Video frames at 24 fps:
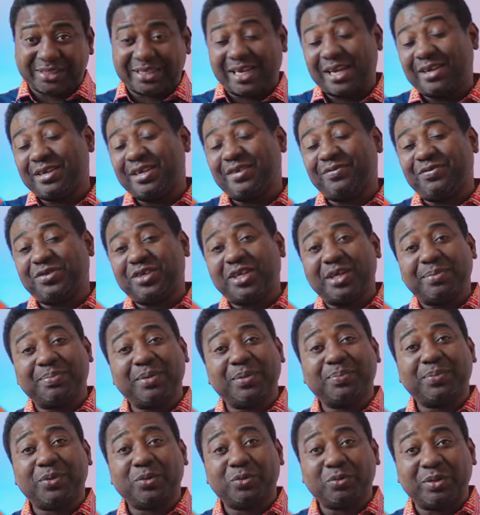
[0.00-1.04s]
Now, if three
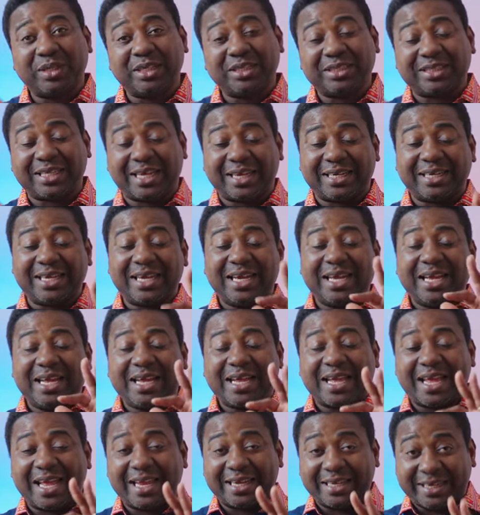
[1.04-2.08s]
people wins
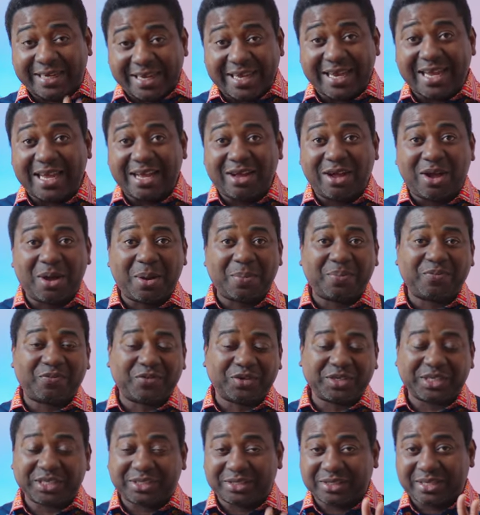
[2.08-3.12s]
and they are up for
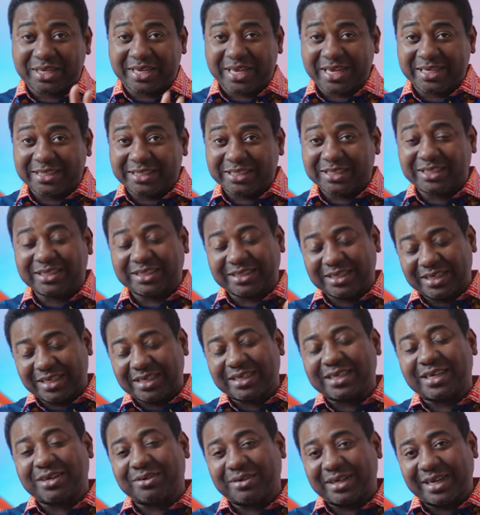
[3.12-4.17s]
the cages,
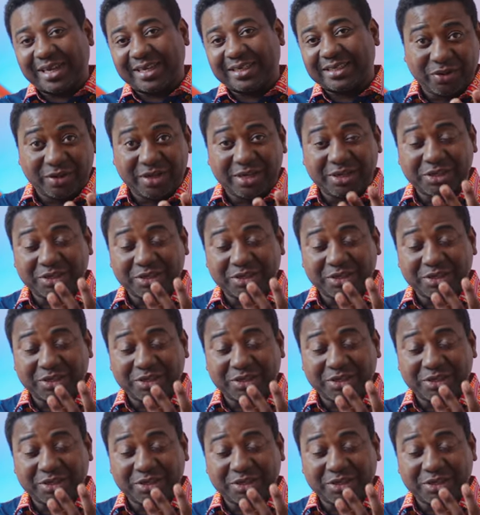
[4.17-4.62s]
they'll get it.